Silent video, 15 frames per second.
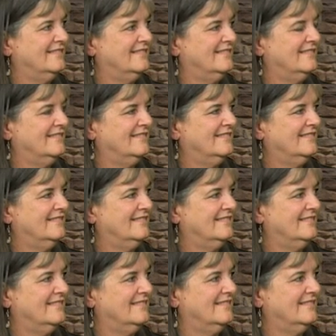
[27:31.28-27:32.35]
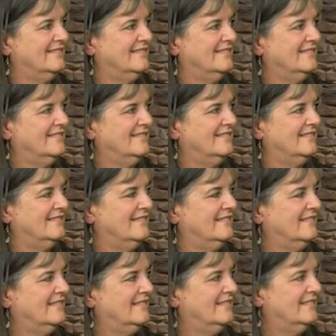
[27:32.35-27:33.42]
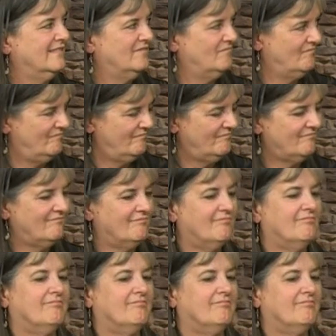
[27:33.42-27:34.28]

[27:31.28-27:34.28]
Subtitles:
(silent)